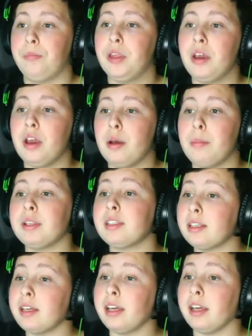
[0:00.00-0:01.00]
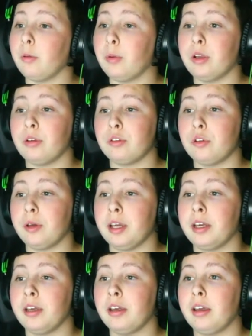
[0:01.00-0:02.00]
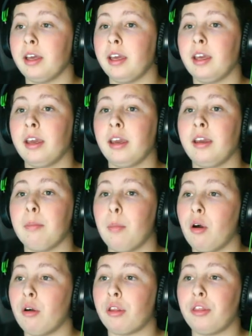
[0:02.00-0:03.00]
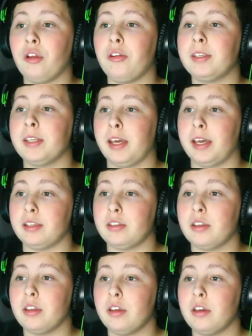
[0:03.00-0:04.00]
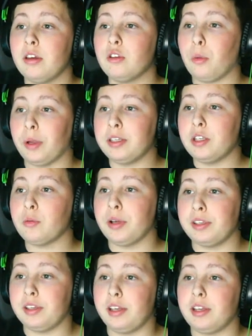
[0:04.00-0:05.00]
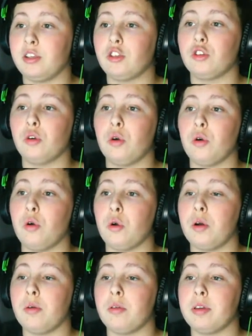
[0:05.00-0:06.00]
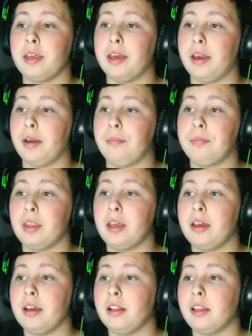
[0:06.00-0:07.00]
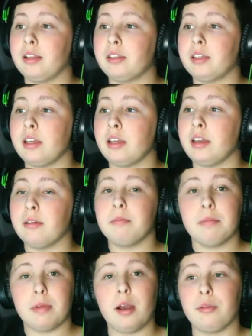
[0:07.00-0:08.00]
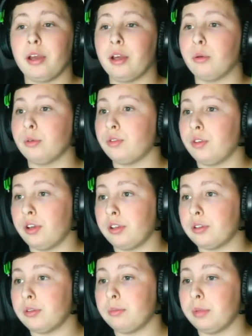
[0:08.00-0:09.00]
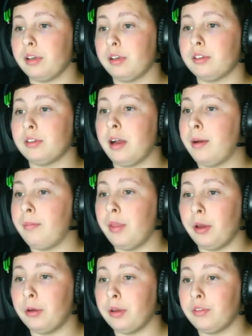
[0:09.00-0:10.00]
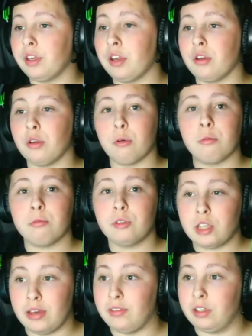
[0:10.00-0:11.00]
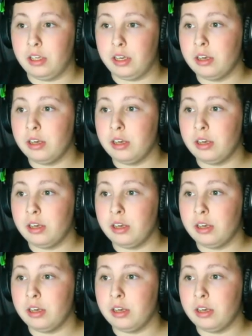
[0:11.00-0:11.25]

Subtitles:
But today we are doing a mock theory test 2020. So, yeah, let's see how that goes for us. Because I'm now, if you didn't know, 17.